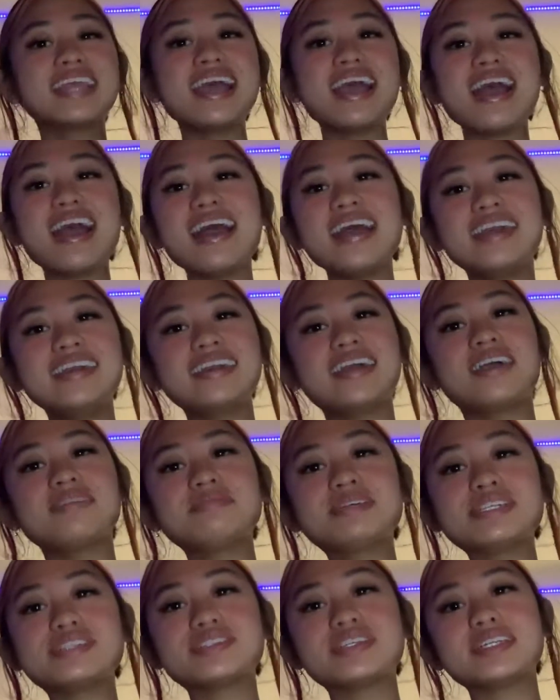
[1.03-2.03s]
Hi, I'm
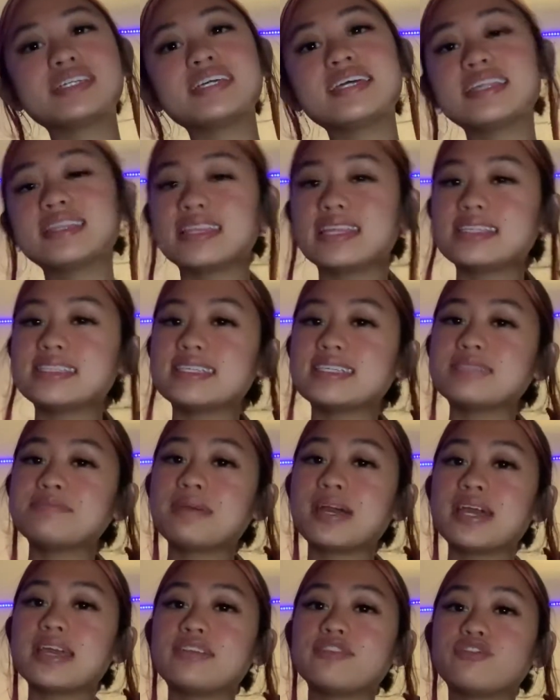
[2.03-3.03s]
Katrina, and this is my
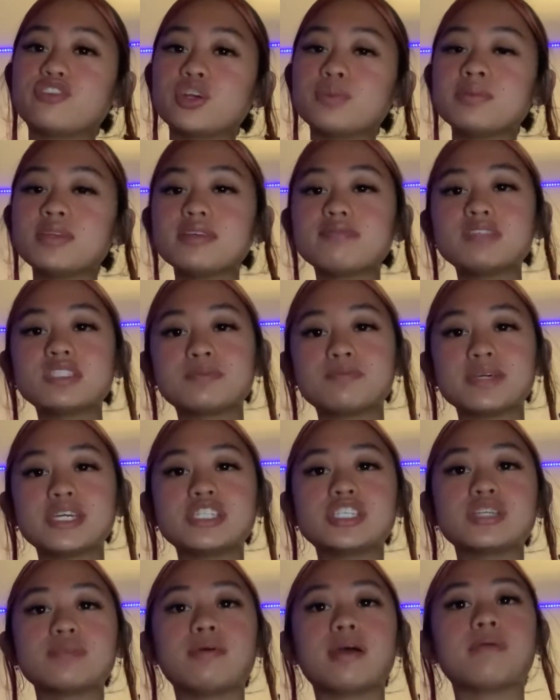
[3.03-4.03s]
informative speech
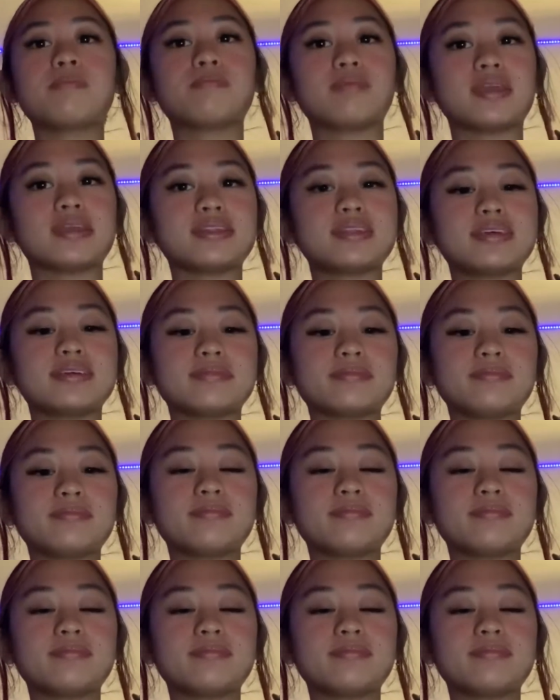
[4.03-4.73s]
about branding.